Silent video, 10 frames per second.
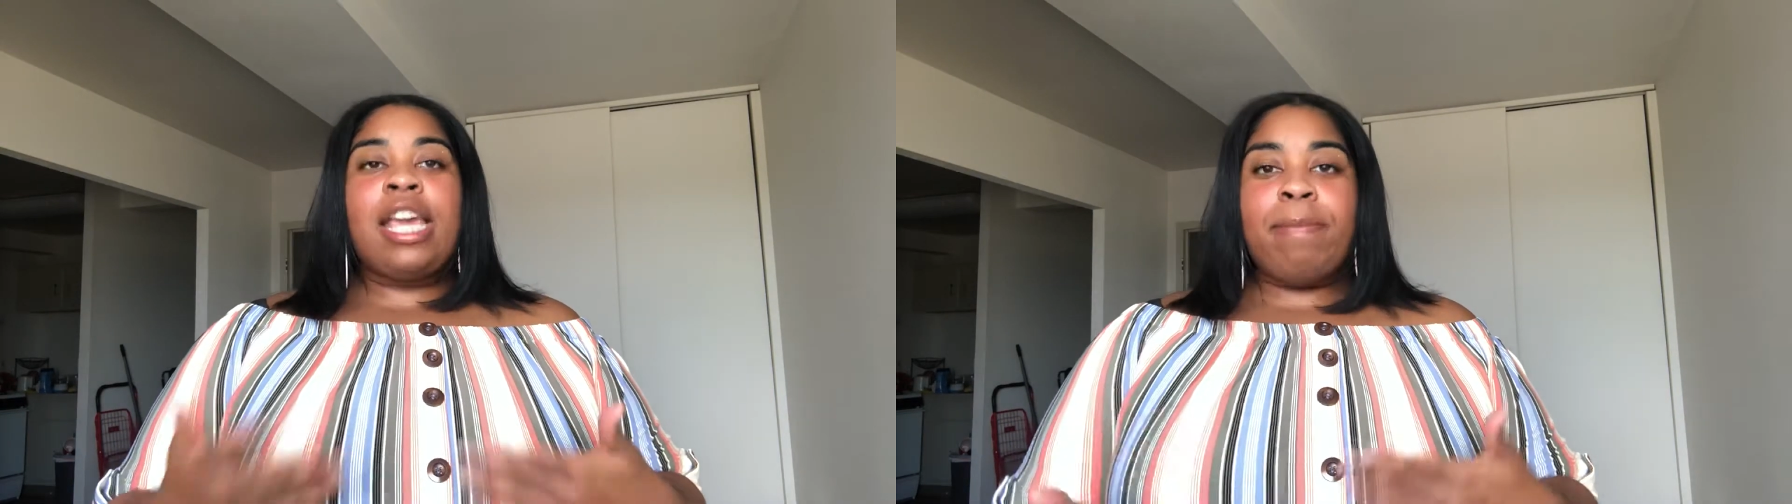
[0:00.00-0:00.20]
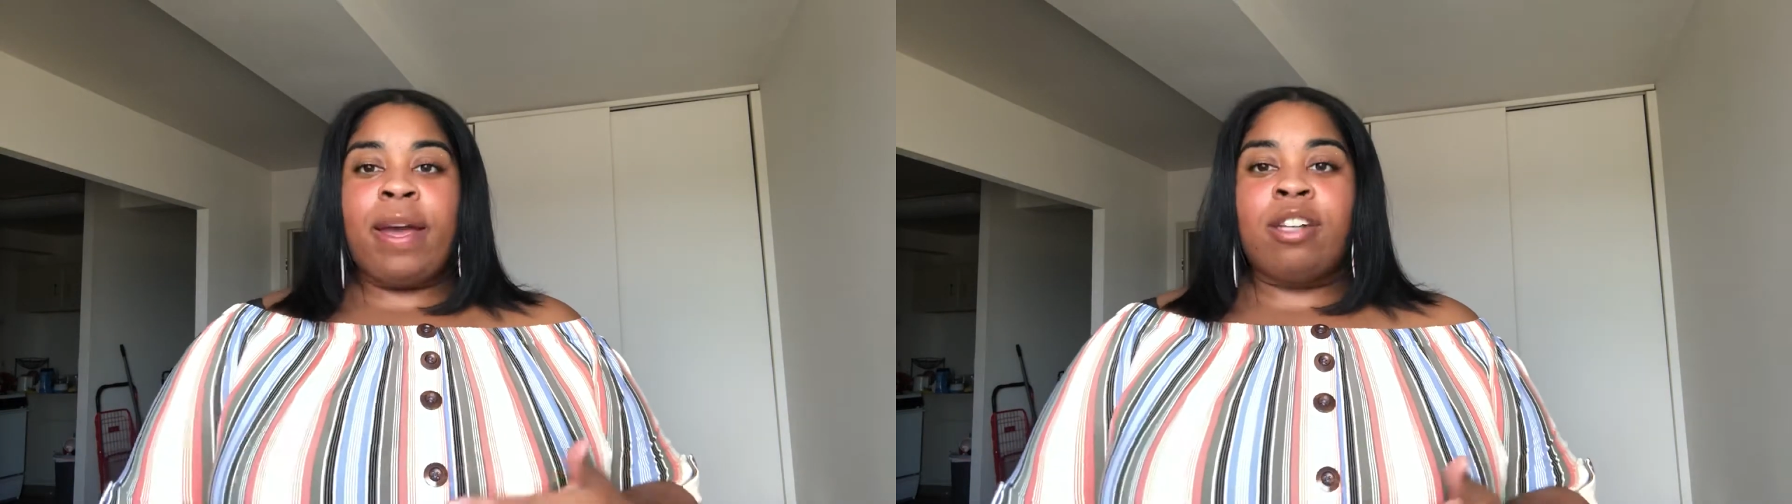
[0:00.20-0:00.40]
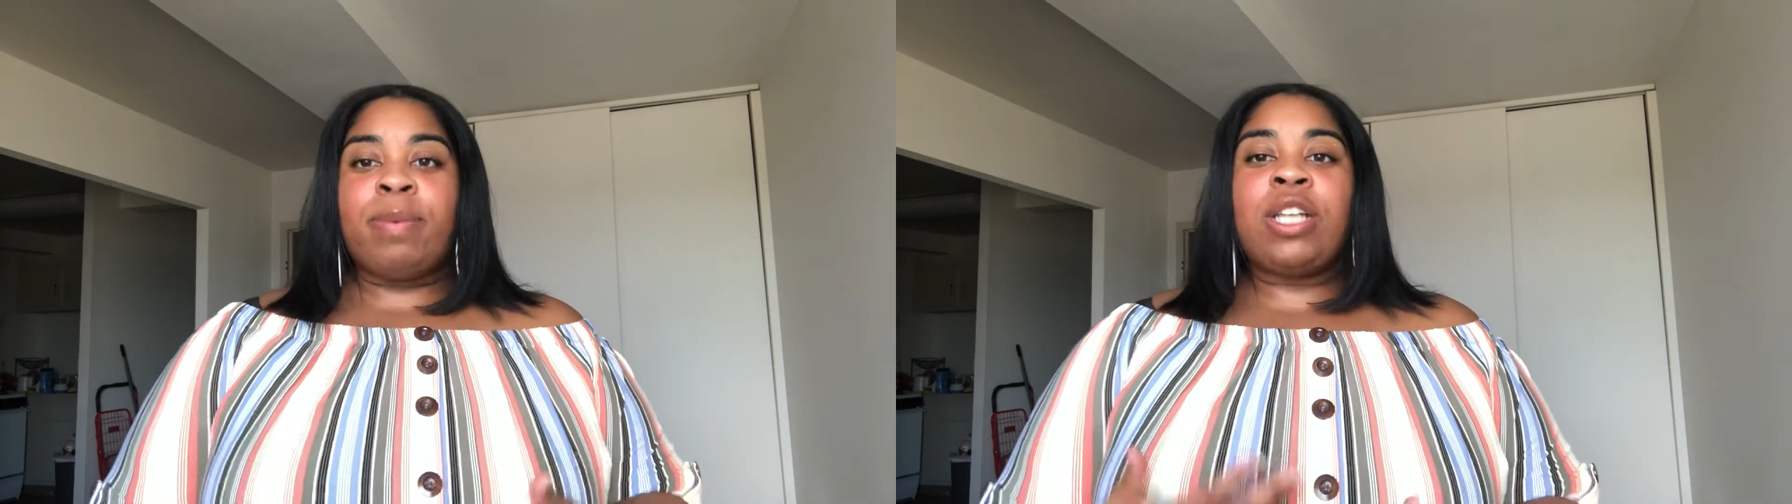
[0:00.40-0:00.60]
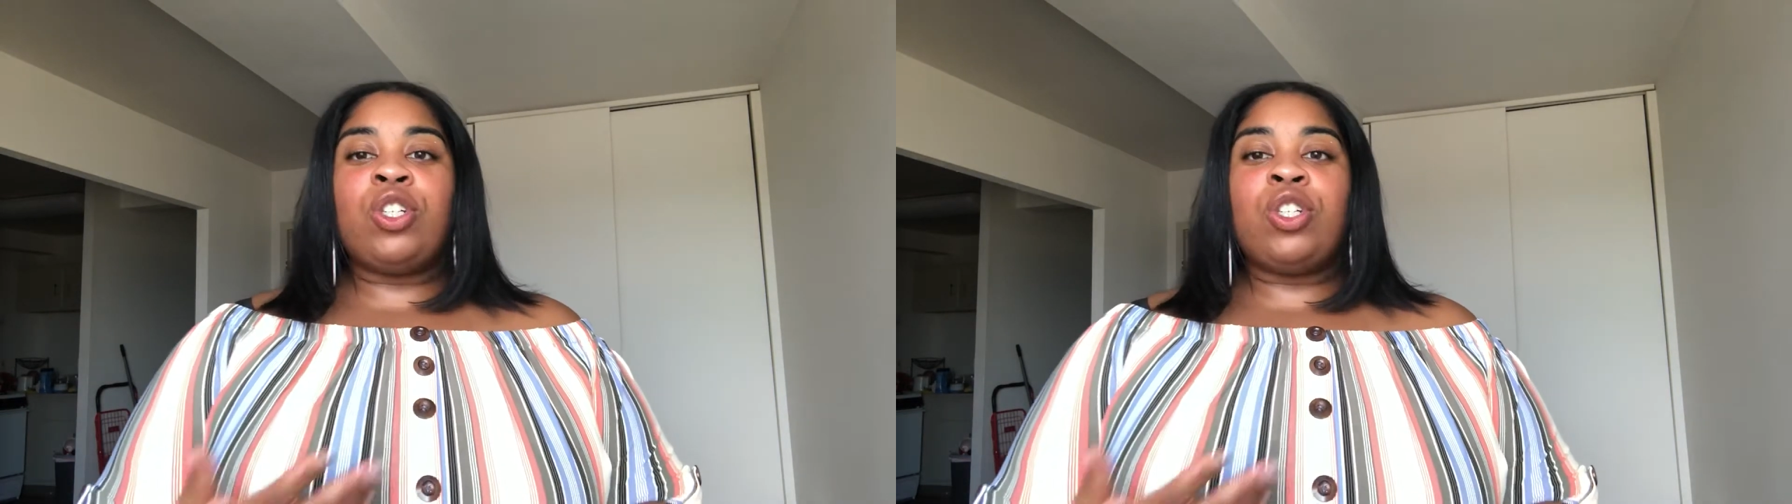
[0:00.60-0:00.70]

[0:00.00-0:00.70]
8 pounds by